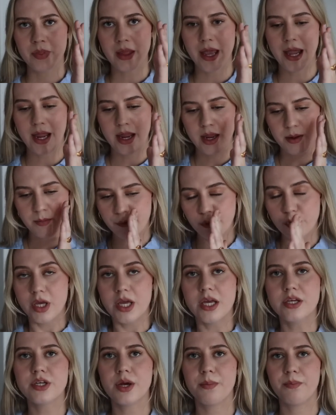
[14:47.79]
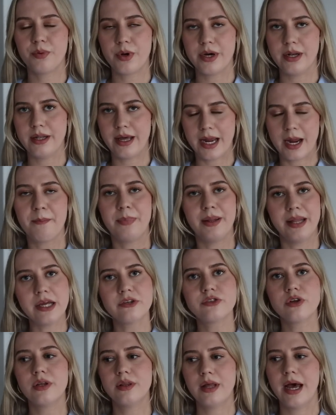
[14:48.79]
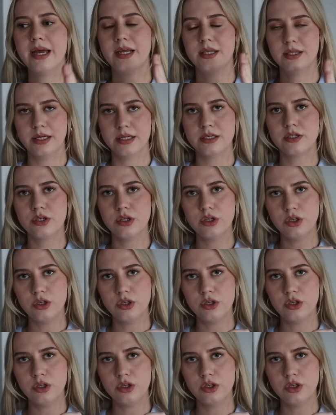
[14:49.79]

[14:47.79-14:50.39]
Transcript: a fuchsia blazer like this,